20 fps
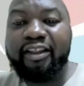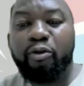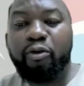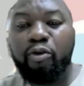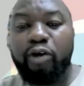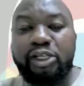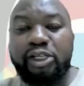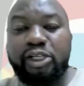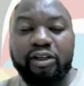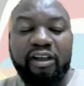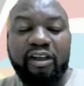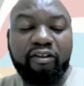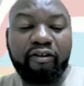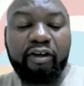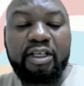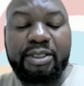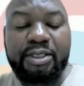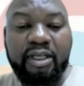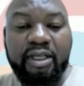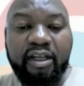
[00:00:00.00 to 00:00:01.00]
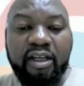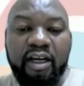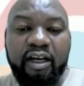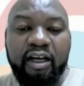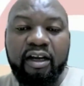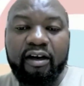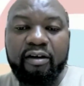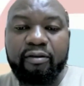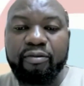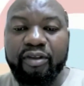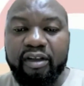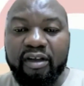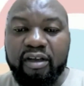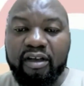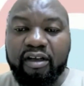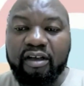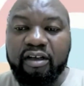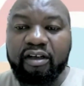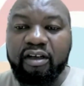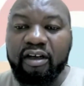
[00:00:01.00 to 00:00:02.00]
I think quite interesting.
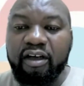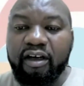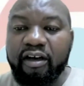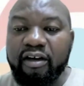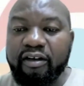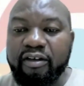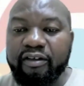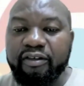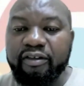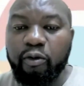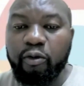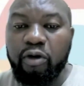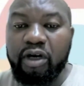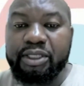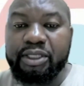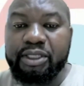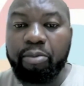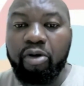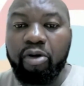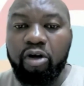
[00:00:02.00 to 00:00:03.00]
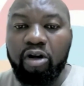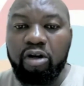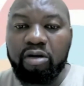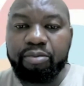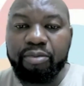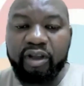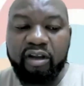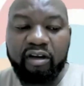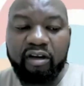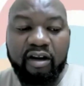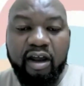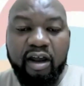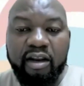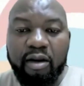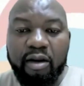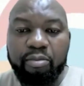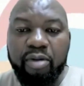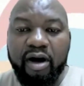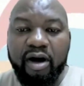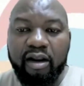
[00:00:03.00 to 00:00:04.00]
There was a poll being run
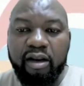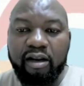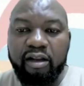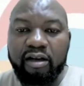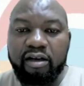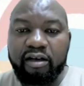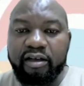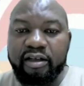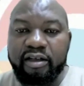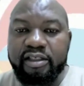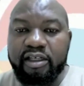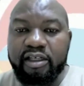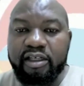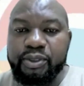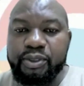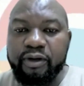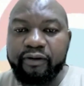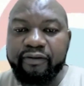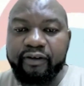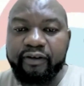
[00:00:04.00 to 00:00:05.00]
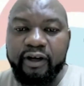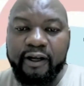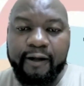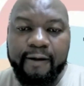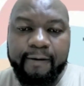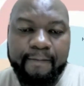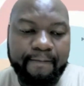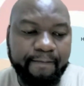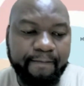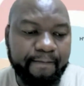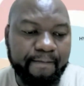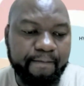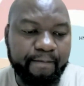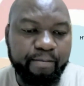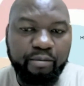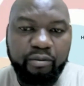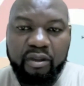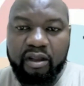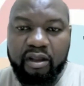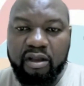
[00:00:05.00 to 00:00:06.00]
in parallel in terms of,
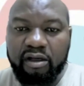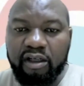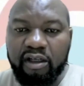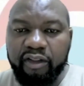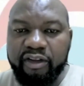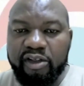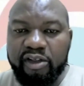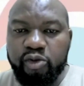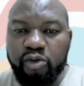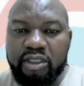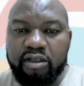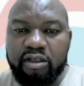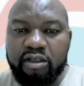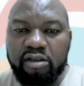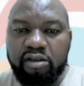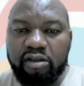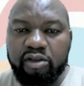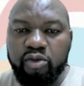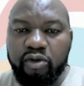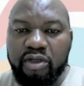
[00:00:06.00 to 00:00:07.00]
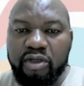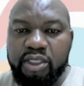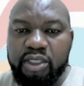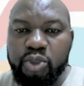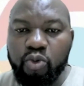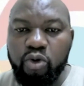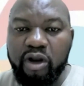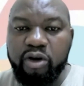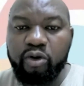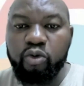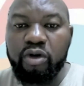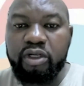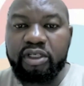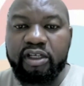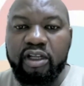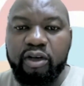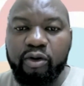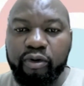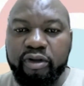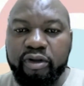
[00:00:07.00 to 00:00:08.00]
I think it was just one
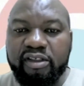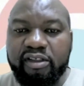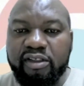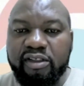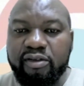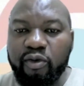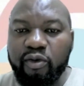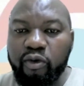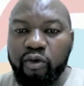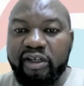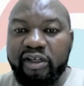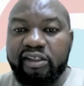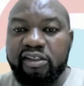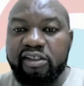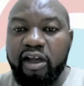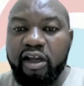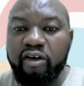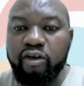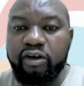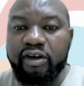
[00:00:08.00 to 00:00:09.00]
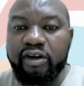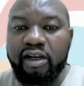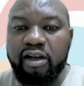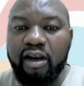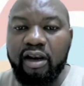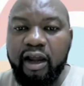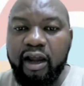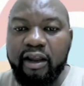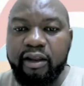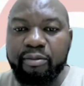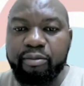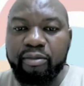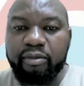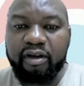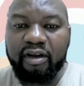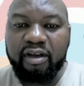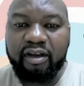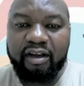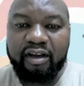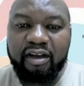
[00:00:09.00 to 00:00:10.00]
question, which is, what is hydrated lime?